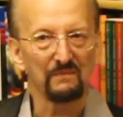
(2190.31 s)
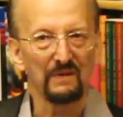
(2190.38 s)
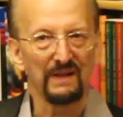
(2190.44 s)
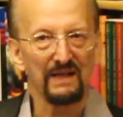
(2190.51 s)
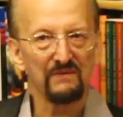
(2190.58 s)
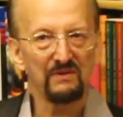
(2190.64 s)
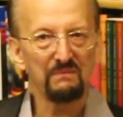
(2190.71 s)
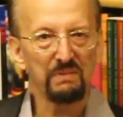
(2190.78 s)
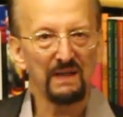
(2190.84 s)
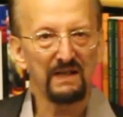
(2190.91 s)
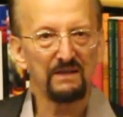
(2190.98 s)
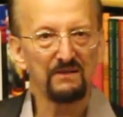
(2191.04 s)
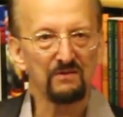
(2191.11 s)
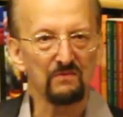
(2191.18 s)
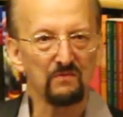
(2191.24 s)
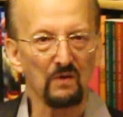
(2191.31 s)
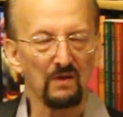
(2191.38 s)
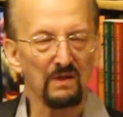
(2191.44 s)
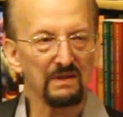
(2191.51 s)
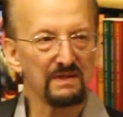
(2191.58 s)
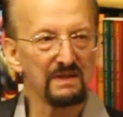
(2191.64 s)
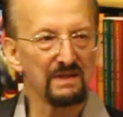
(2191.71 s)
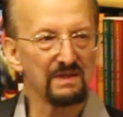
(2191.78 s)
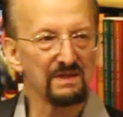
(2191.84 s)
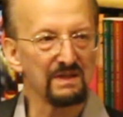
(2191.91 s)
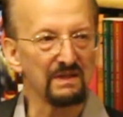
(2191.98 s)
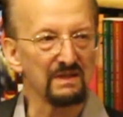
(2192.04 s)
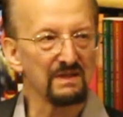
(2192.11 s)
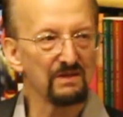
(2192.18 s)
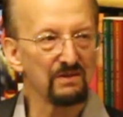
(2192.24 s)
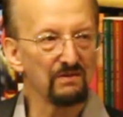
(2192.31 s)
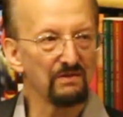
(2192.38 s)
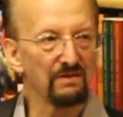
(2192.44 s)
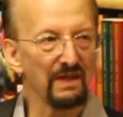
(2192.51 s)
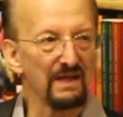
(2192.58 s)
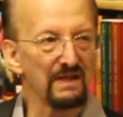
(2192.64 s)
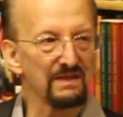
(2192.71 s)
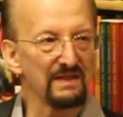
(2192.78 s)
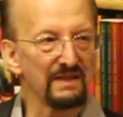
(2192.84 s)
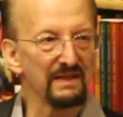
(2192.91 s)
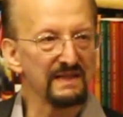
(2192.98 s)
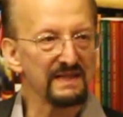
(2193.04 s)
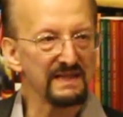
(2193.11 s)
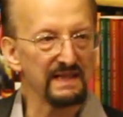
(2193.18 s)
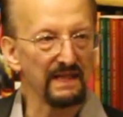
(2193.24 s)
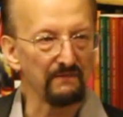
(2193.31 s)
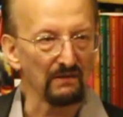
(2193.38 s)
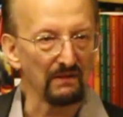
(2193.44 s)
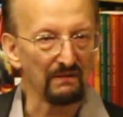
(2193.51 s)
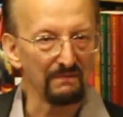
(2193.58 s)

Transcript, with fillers: we haven't paid you royalties since 2007,